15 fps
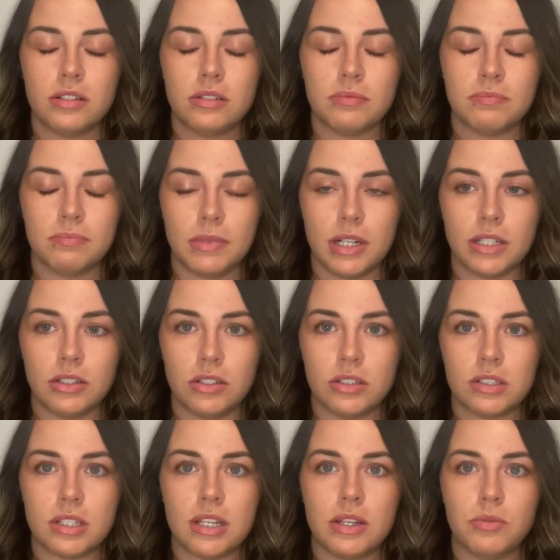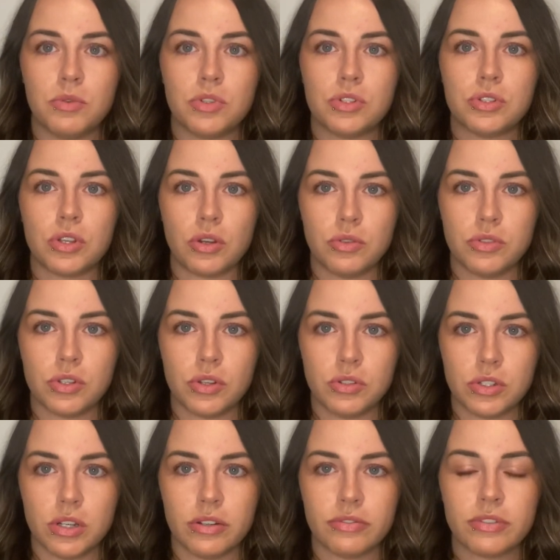My god, it was so
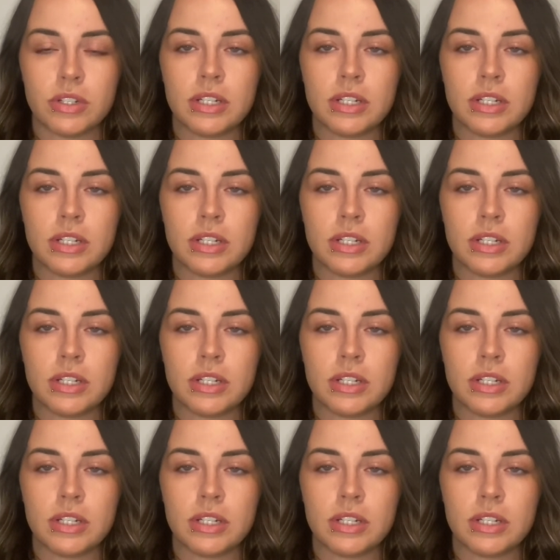tough,